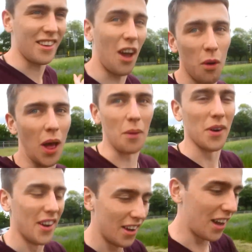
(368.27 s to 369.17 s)
YOLO.
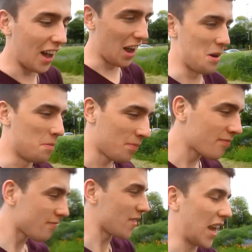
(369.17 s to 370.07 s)

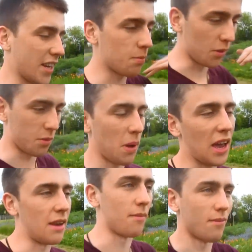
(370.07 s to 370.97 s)
Next month's
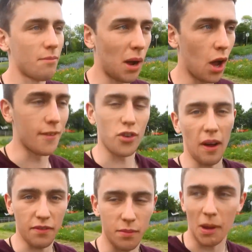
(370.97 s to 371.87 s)
paying, my
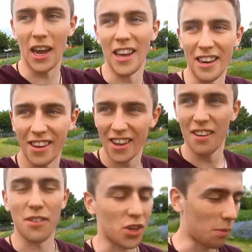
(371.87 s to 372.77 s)
overdraft's paying
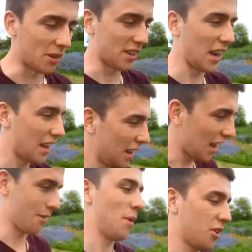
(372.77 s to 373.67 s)
for shopping today
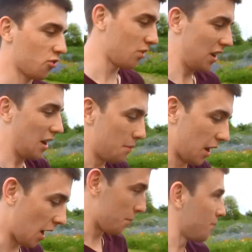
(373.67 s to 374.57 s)
and petrol. But
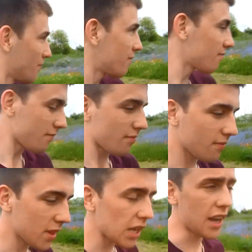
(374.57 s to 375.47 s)

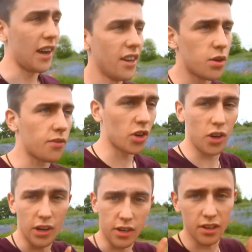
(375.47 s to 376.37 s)
yeah, so we've done
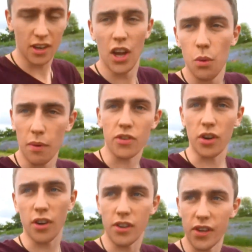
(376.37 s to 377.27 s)
good. We've done
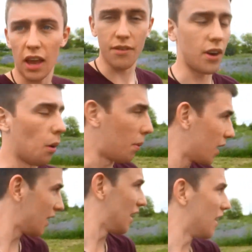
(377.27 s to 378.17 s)
good saving up
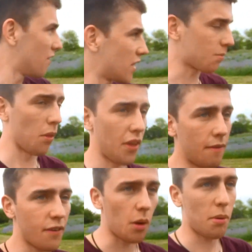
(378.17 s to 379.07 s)
this month.
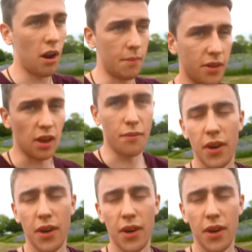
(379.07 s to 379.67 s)
I'm very proud of myself.